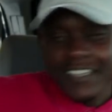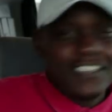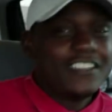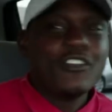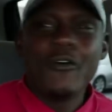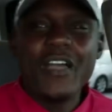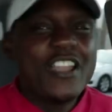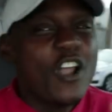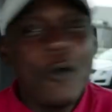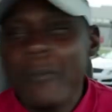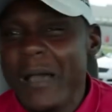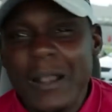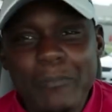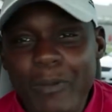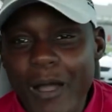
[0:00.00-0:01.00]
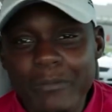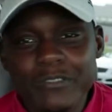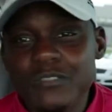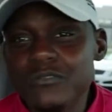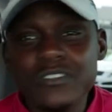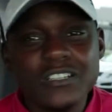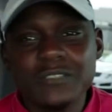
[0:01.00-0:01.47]
You know, ain't nobody
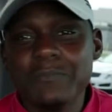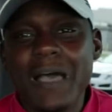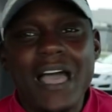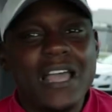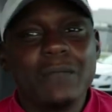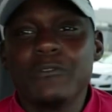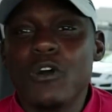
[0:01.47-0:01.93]
barbecue good as mine.